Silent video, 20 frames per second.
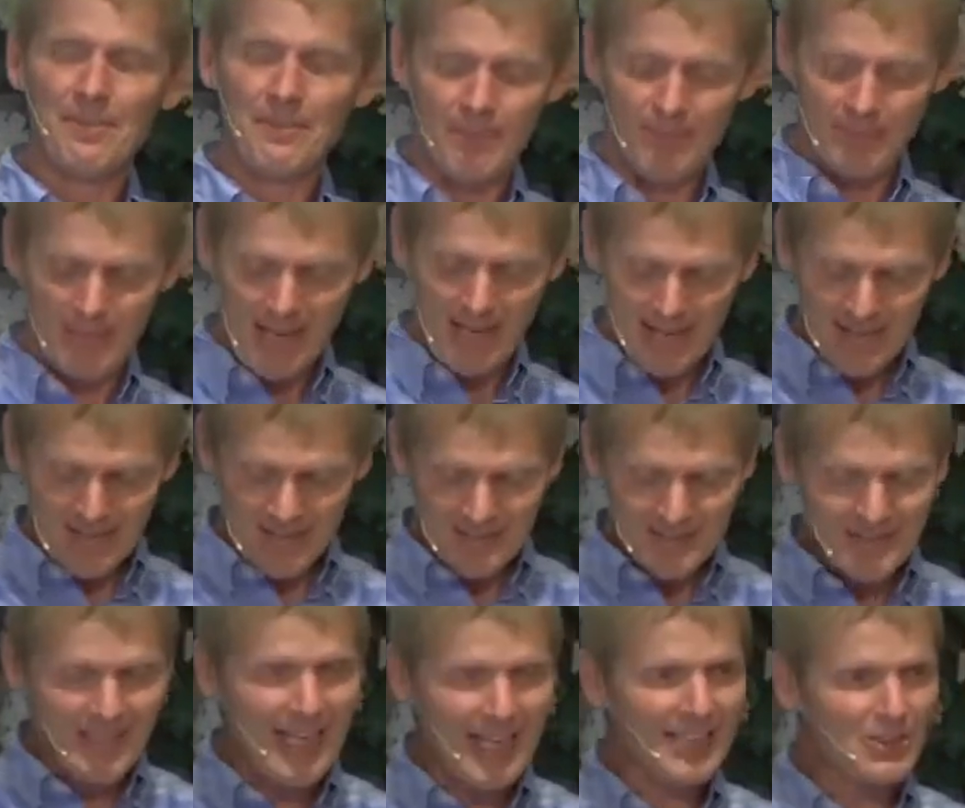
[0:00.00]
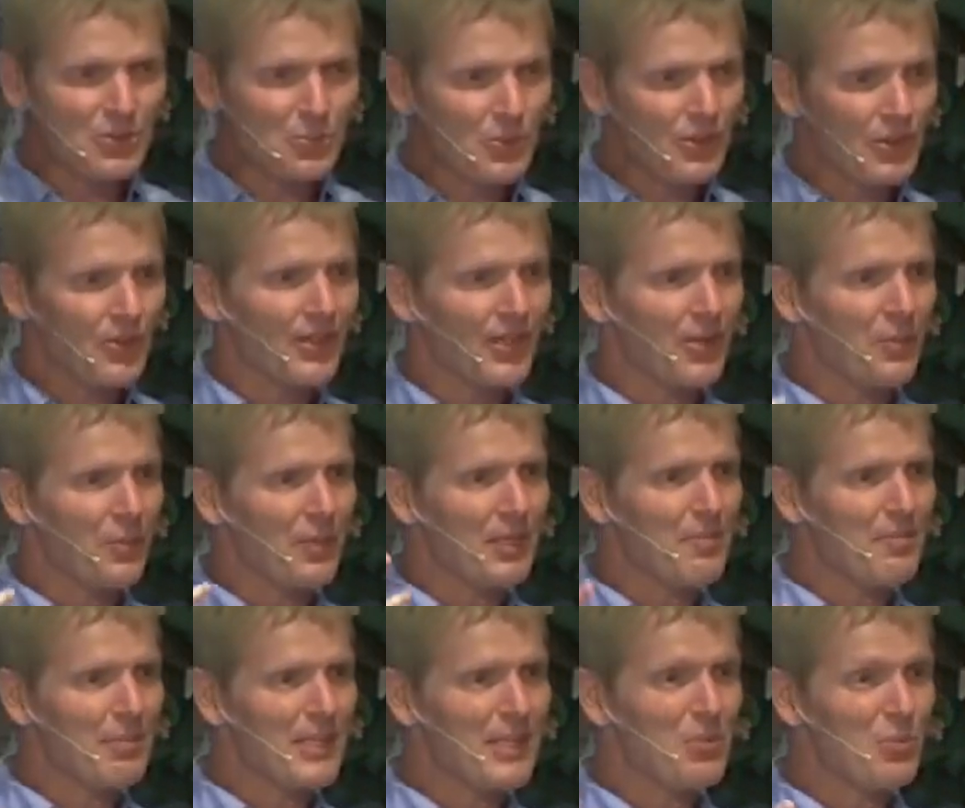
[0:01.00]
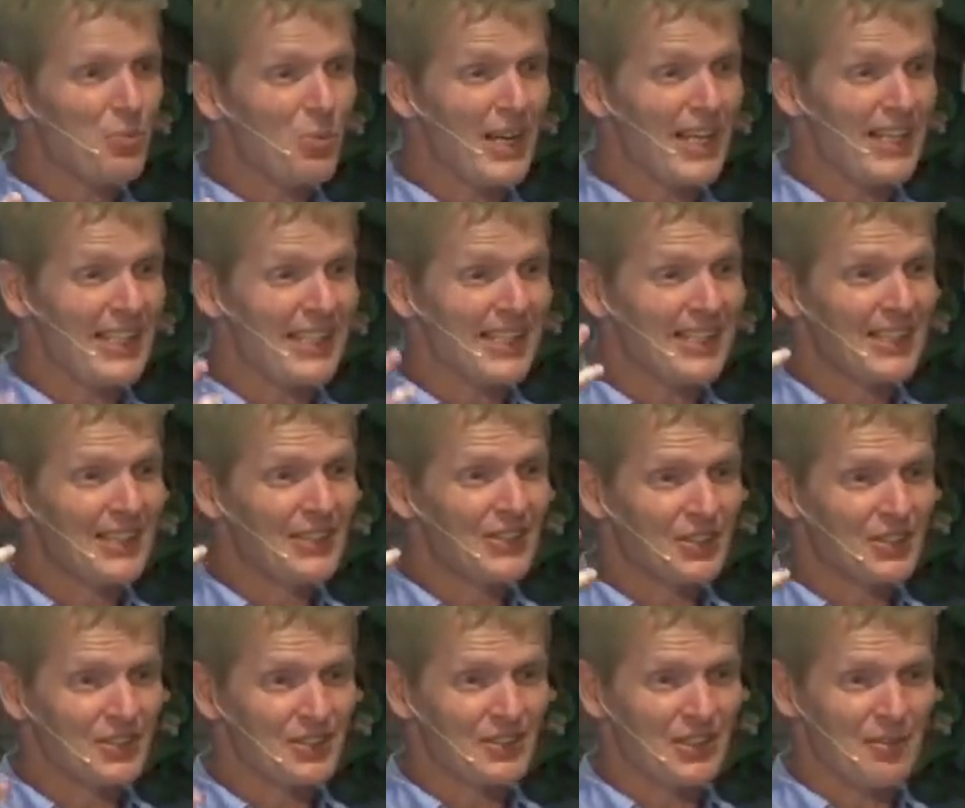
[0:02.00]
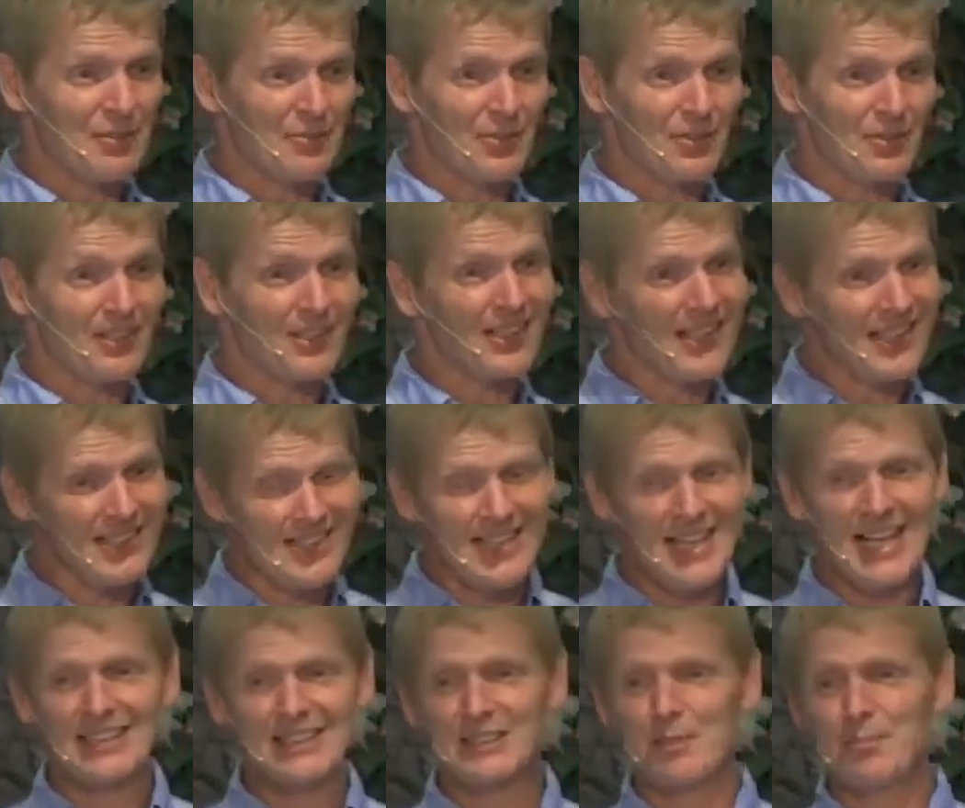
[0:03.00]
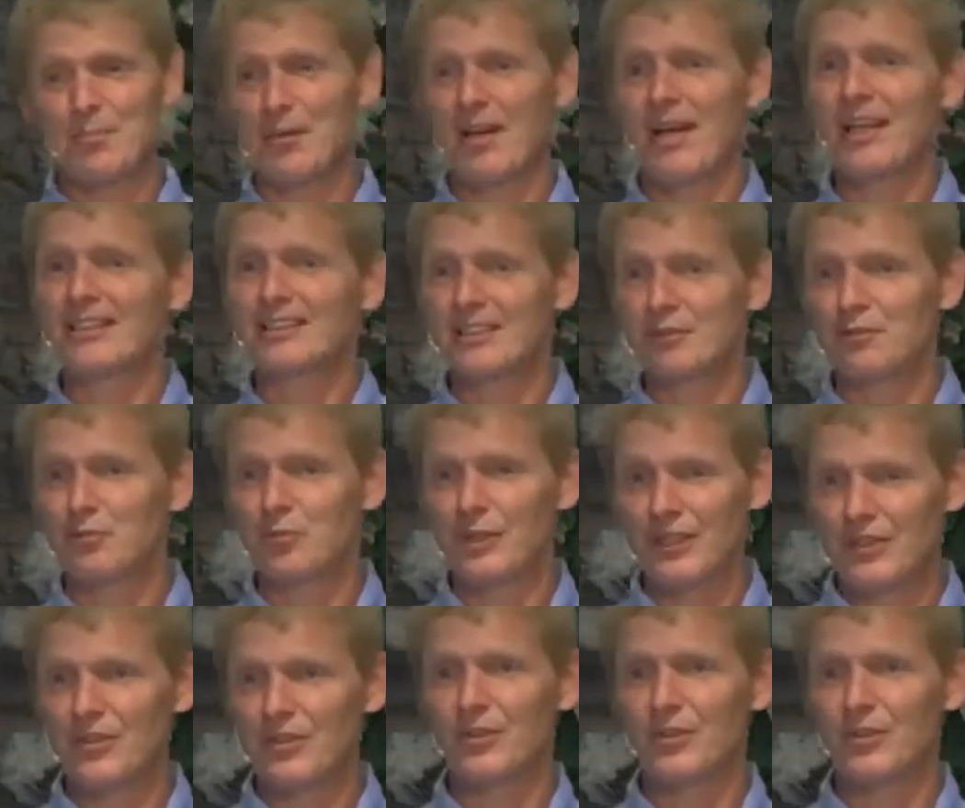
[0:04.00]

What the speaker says: And it is God's will that we be ready to suffer and not surprised if we do.